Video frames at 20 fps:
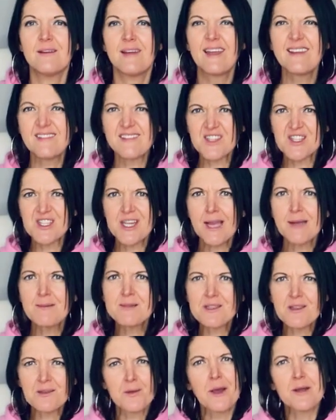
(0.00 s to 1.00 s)
It's a shame
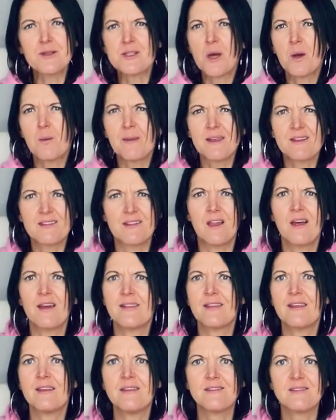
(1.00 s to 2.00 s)
to throw topics like
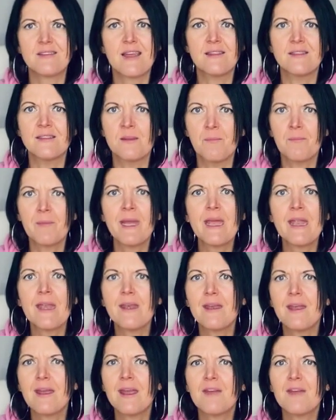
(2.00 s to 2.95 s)
these in the bin